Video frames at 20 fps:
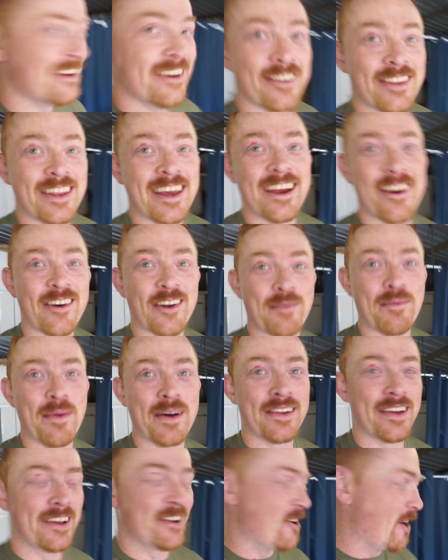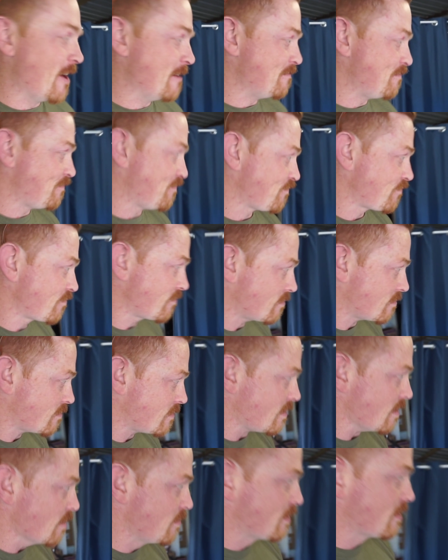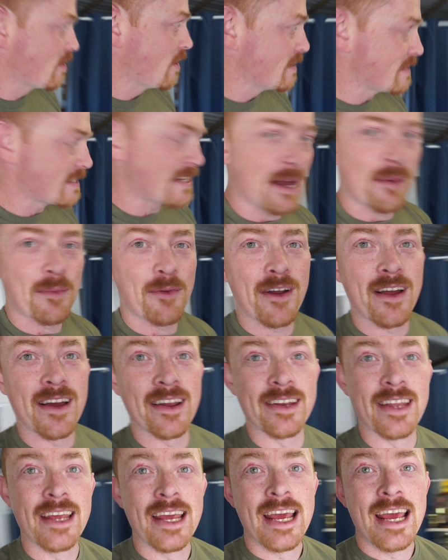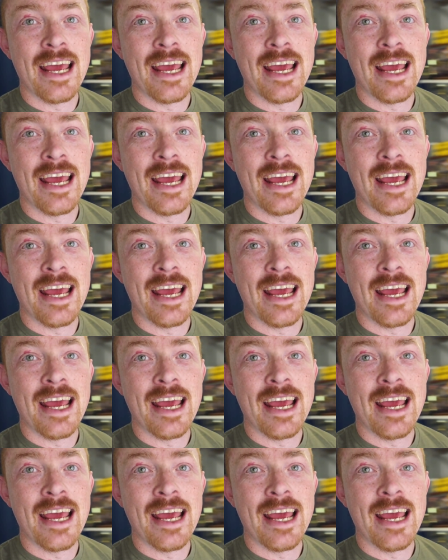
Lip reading: on there on a Monday night and the guys that come around,